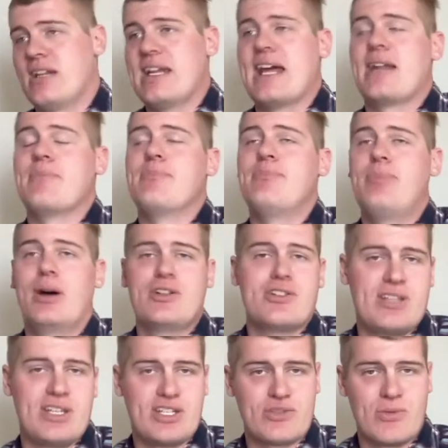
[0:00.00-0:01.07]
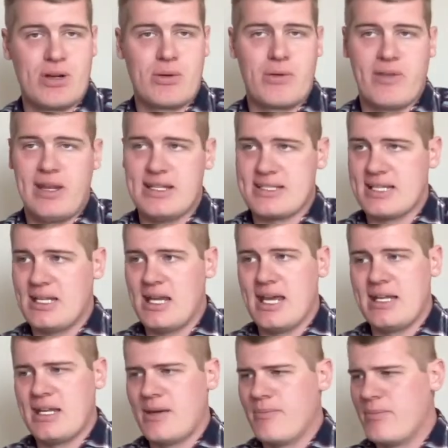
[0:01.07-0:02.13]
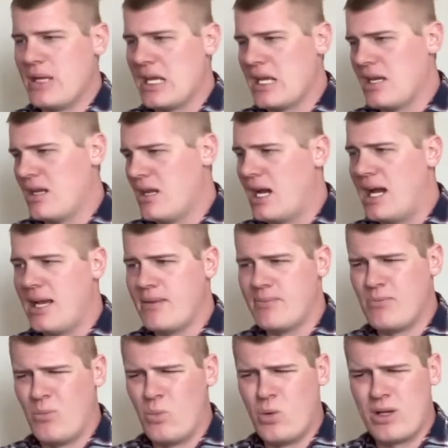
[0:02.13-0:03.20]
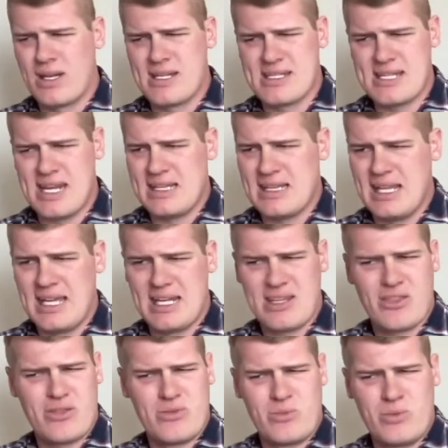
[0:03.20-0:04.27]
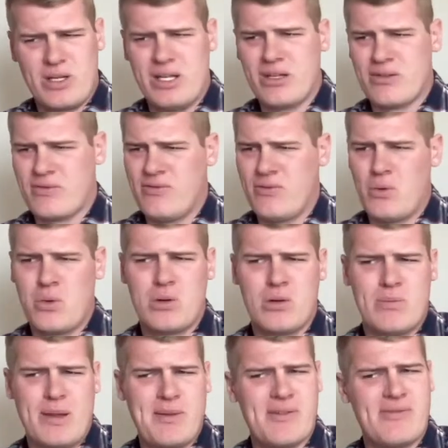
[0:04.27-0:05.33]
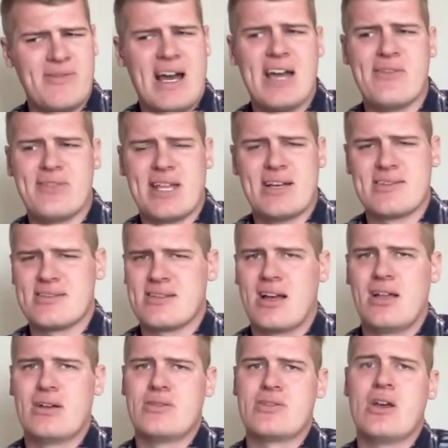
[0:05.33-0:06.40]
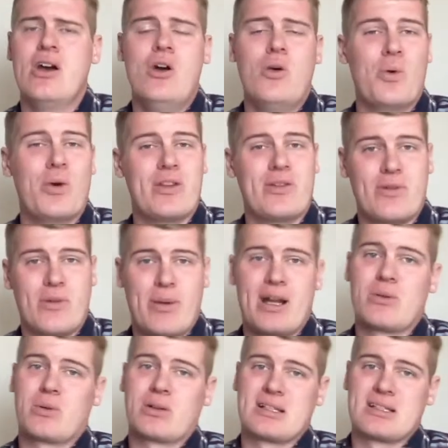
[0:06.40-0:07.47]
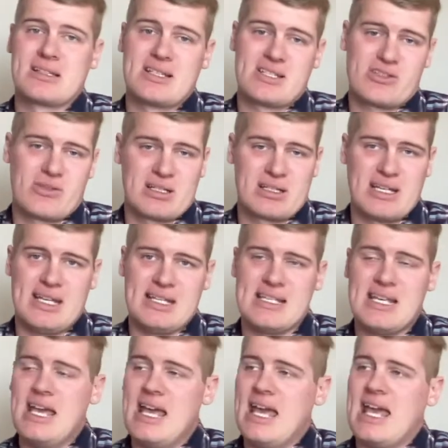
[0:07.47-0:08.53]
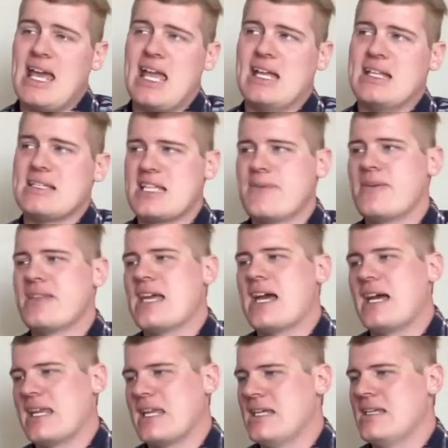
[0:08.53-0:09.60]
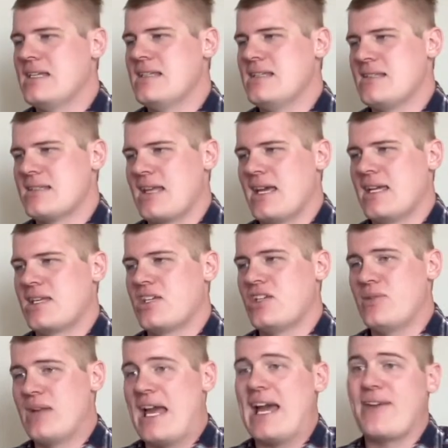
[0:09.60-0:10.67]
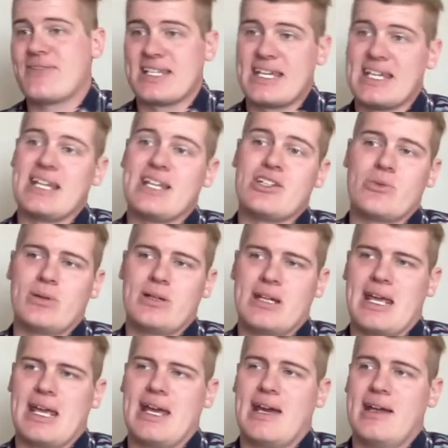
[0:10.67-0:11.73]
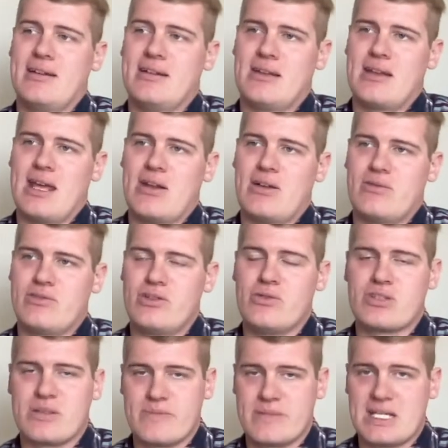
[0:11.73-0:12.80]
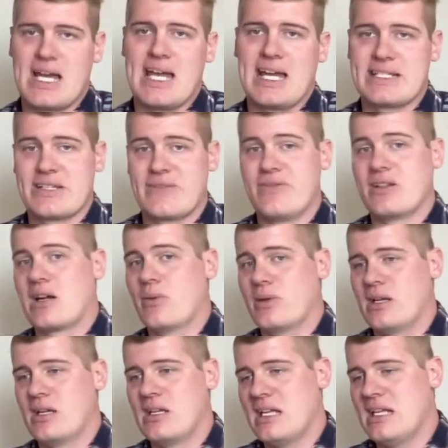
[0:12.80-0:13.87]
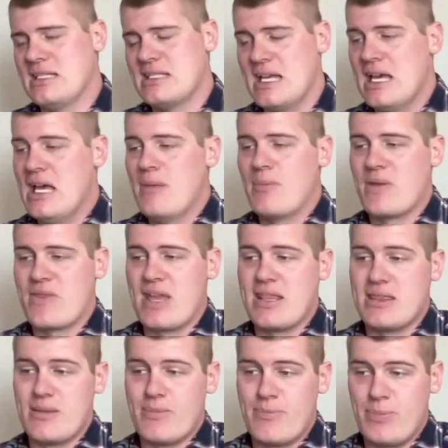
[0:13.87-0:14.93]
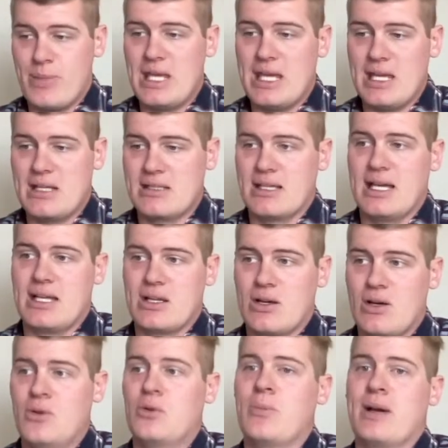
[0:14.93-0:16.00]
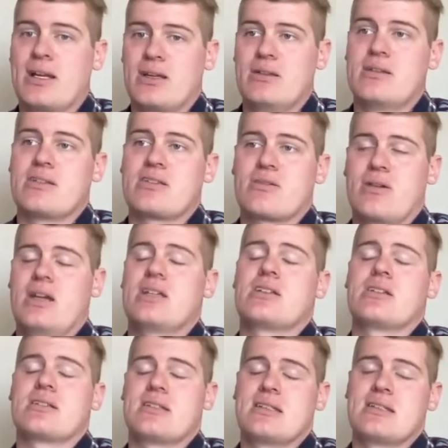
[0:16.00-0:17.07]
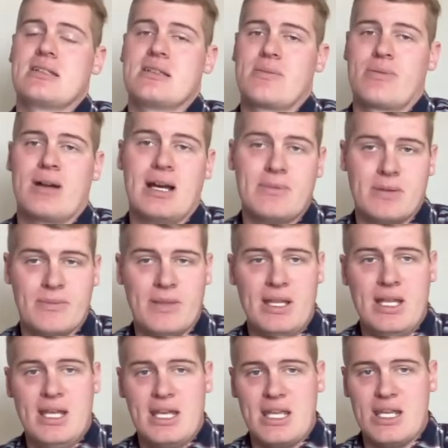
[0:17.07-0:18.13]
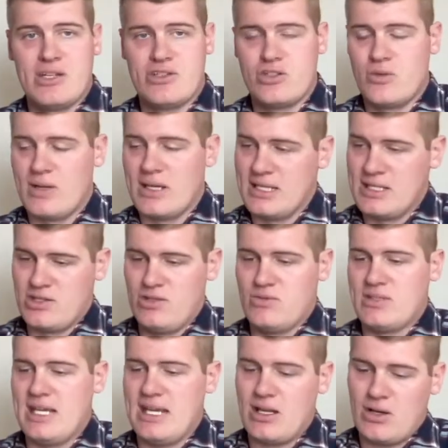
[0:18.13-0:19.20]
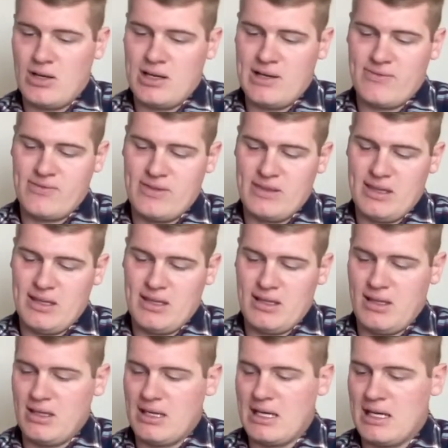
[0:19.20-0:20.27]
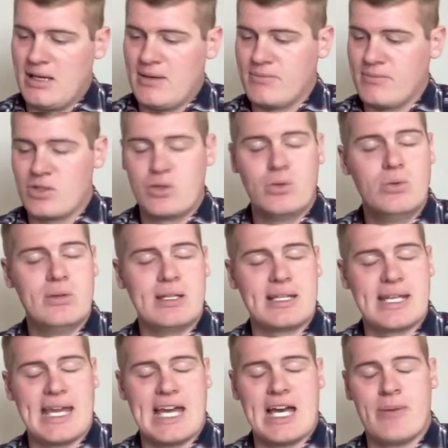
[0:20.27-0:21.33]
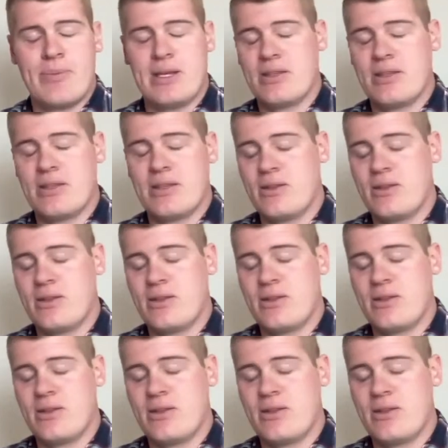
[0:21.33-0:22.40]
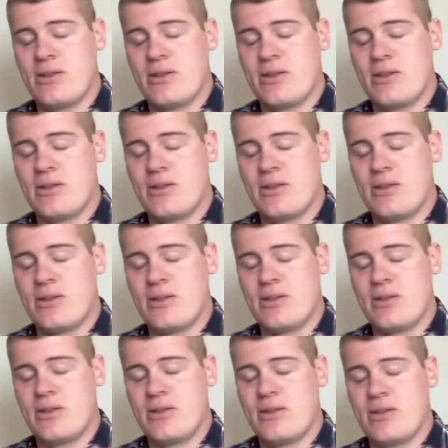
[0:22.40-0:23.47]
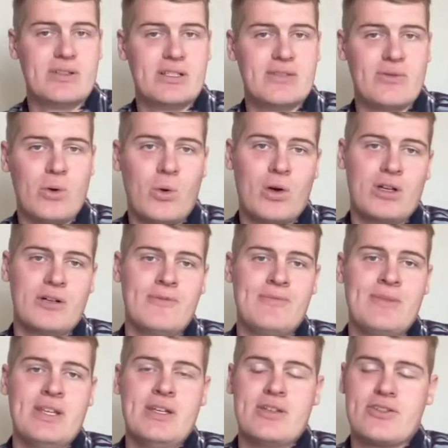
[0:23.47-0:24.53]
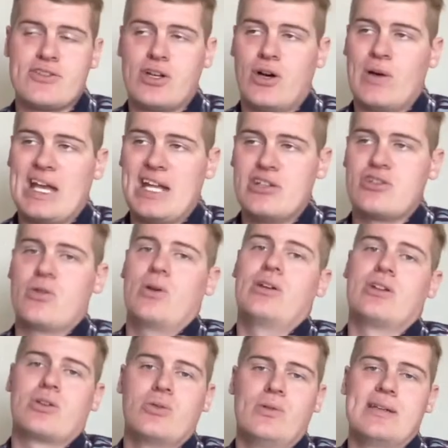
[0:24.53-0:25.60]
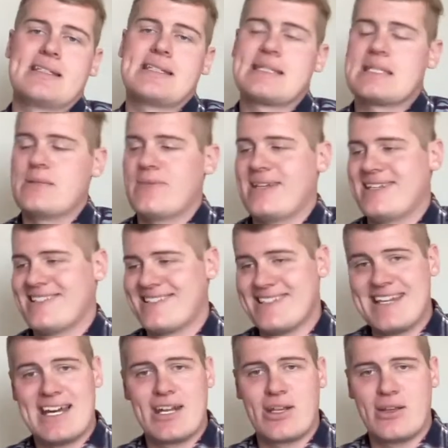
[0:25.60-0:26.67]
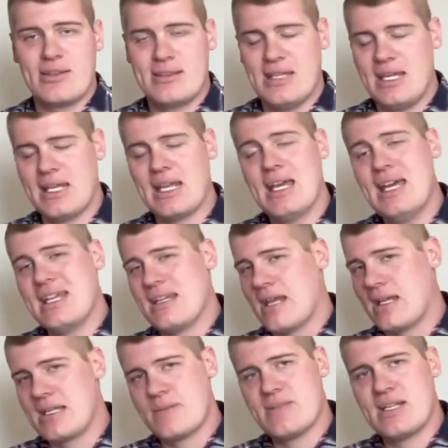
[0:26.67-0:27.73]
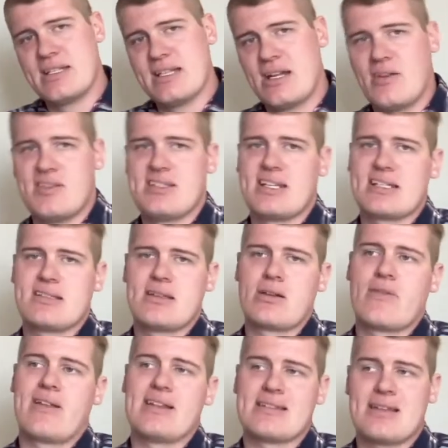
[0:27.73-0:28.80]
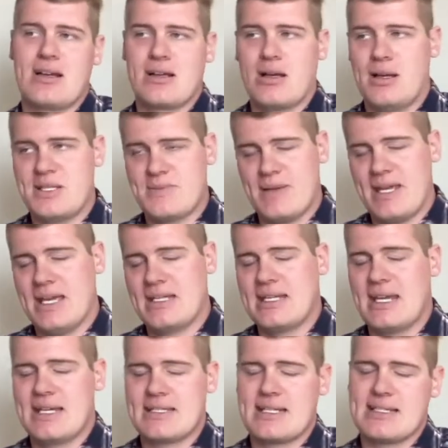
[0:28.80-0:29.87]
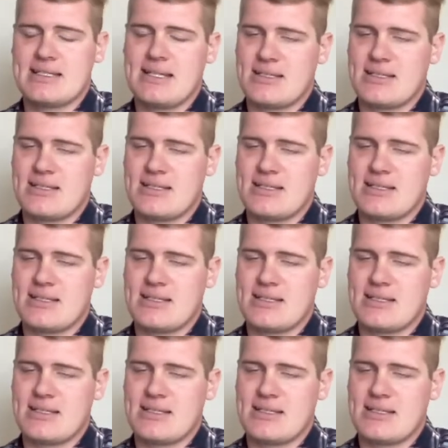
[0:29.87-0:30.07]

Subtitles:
It had a bunch of things wrong with it. It's going to end up being, I want to say, like $3,000 or $4,000, maybe $5,000 worth of repair work that this truck needs. And some of that is like you'd have to get into it and do some diag to figure out what it needs. But then the big like, oh my goodness gracious, this is a problem issue is you take off the coolant cap and you look down in the bottle and it's full of oil. So engine oil in a cooling system is not a good thing. 9 times out of 10 on a 6-liter, that is not caused by head gaskets.